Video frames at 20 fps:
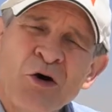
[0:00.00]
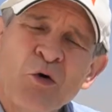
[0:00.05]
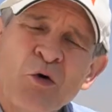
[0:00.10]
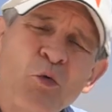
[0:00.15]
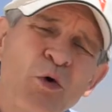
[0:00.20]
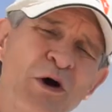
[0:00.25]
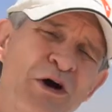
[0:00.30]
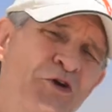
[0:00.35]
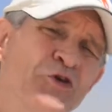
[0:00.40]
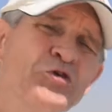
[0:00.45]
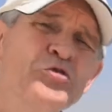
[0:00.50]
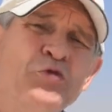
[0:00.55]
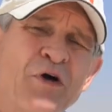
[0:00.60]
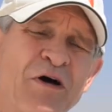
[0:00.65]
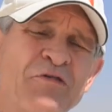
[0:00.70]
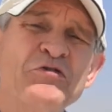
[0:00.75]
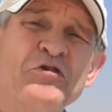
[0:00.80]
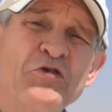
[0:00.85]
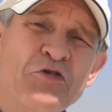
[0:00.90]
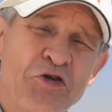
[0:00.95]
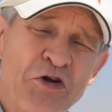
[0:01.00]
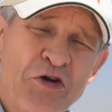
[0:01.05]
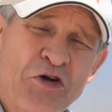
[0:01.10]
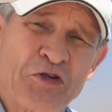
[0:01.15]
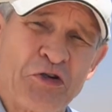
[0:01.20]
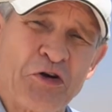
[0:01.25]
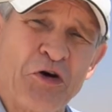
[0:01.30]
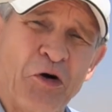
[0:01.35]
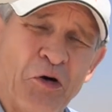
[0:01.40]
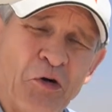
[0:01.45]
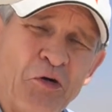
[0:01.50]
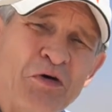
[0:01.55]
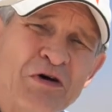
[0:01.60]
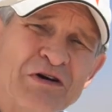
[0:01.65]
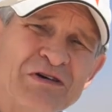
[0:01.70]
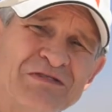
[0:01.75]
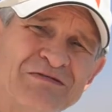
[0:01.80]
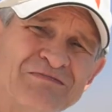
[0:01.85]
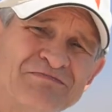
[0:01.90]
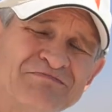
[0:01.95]
Where do refugees go?
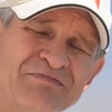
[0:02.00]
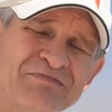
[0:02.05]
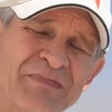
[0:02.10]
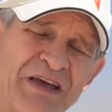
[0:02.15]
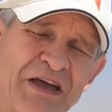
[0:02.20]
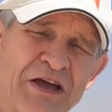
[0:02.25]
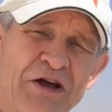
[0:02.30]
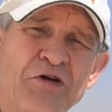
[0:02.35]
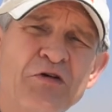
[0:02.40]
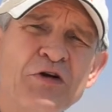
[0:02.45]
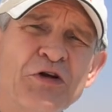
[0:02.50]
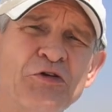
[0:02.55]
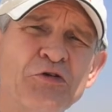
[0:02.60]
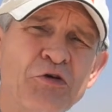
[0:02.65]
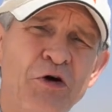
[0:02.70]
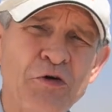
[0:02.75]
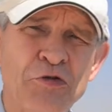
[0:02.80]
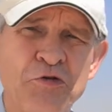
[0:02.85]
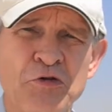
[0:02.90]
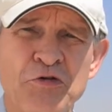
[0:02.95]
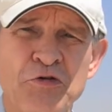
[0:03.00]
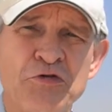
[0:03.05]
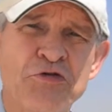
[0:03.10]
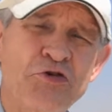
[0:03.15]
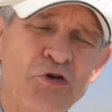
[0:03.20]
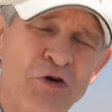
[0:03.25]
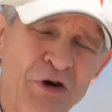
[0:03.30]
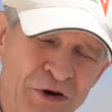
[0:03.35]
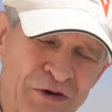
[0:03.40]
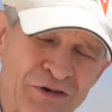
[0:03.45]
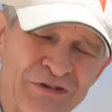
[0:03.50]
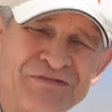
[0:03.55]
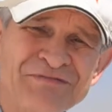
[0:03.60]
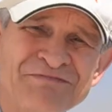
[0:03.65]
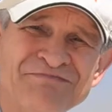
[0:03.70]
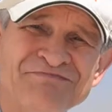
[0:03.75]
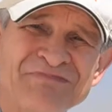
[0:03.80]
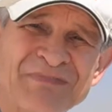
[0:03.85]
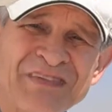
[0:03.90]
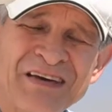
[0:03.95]
Here in northern Jordan,
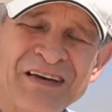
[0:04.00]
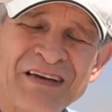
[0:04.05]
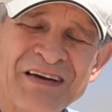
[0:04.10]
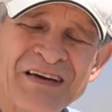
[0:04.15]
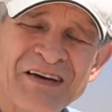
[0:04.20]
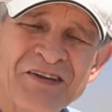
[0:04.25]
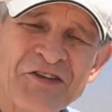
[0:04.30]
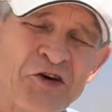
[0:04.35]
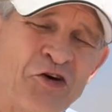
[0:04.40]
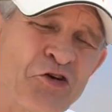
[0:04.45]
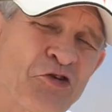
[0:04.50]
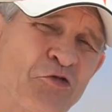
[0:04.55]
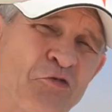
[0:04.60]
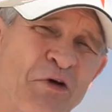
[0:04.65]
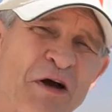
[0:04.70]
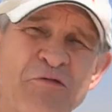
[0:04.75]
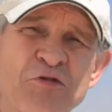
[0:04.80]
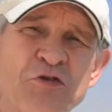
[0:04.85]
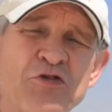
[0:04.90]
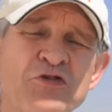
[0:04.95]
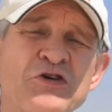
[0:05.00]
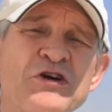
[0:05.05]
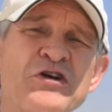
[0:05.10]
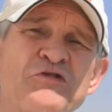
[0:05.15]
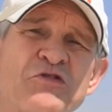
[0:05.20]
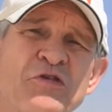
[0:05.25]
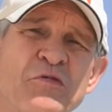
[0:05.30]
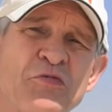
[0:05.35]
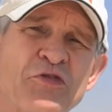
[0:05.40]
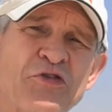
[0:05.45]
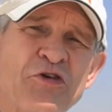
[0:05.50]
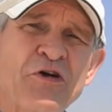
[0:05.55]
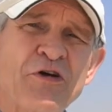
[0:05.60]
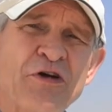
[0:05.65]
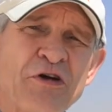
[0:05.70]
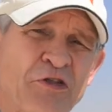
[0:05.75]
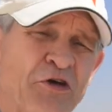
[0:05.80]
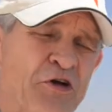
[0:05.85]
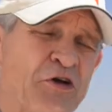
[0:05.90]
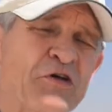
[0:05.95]
there's refugees from
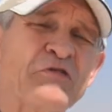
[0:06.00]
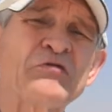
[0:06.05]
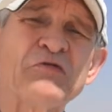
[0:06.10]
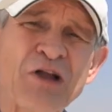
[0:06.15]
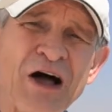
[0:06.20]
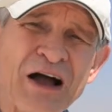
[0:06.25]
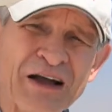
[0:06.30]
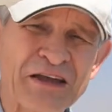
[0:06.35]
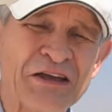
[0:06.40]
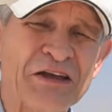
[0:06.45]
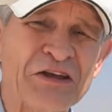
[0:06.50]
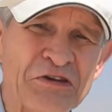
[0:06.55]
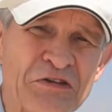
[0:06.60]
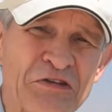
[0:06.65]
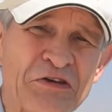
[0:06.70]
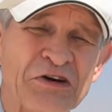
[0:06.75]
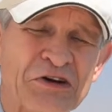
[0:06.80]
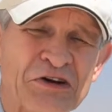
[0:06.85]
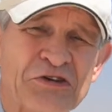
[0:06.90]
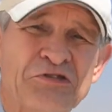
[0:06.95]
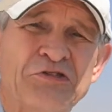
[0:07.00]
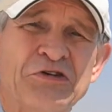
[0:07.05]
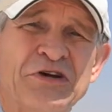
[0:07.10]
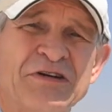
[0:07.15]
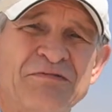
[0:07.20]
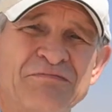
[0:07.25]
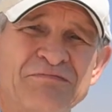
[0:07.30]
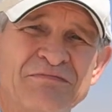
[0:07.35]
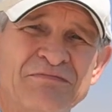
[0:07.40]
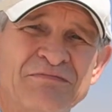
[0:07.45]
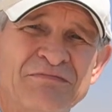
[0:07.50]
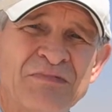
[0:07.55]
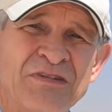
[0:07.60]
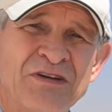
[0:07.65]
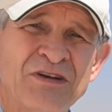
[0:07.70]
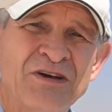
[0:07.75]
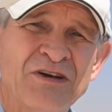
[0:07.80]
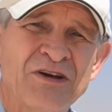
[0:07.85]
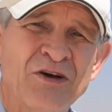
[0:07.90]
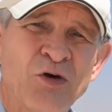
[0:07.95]
Syria that are flocking into the country.
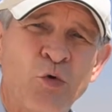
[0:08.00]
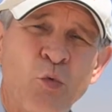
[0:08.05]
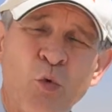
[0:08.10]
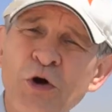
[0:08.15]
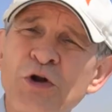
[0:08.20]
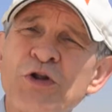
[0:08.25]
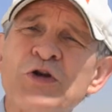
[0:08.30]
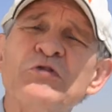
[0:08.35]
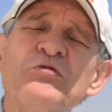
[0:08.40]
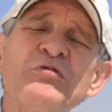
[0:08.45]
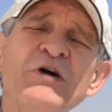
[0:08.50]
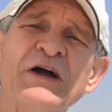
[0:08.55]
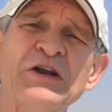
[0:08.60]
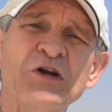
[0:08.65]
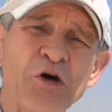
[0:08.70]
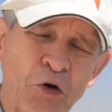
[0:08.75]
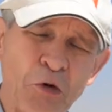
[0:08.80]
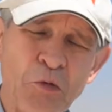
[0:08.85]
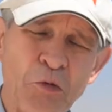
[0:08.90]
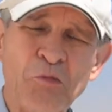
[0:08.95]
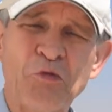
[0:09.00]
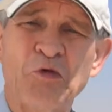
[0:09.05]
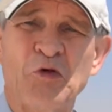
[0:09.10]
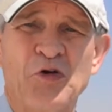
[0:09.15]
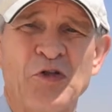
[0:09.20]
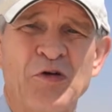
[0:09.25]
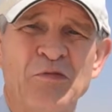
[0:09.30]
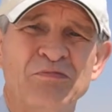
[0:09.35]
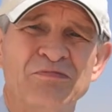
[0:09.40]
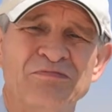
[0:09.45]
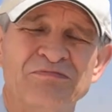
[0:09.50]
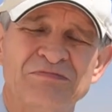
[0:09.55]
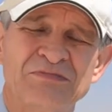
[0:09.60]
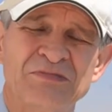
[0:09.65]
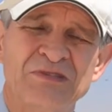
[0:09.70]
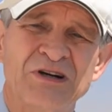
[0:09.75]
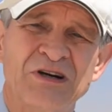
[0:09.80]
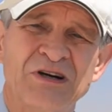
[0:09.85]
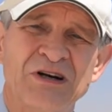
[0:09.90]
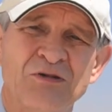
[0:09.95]
Where do you find a home for them?
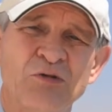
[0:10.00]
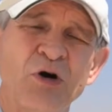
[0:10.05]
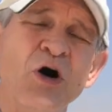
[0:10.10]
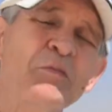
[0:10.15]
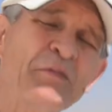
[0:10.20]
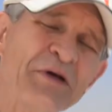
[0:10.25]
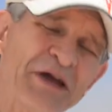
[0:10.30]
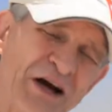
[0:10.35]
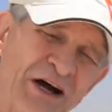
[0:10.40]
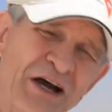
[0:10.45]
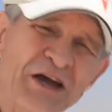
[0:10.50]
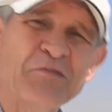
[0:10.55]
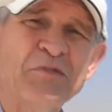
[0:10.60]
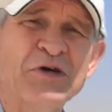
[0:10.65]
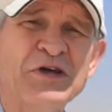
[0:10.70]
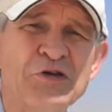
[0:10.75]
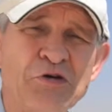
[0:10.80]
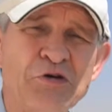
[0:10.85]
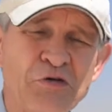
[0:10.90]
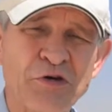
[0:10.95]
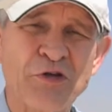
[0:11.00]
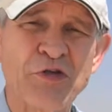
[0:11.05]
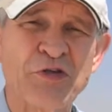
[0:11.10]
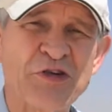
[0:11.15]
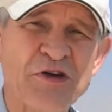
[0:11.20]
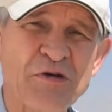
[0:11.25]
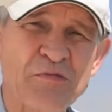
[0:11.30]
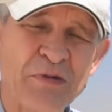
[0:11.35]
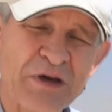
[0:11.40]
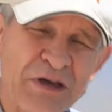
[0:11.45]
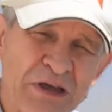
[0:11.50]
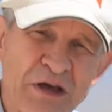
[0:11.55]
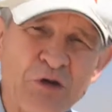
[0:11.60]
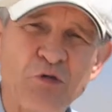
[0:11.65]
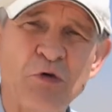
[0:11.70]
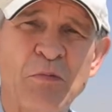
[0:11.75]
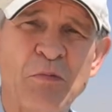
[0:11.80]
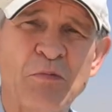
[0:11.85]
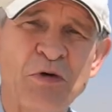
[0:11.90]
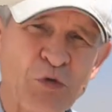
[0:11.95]
Well, behind me you can see big
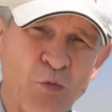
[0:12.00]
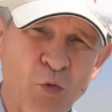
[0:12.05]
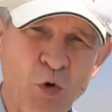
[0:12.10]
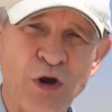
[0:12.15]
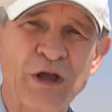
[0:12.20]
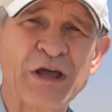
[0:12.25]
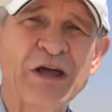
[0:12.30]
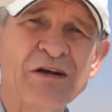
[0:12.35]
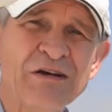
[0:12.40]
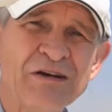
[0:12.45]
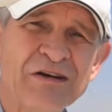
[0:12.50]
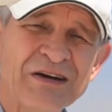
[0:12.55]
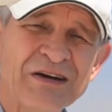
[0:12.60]
equipment working.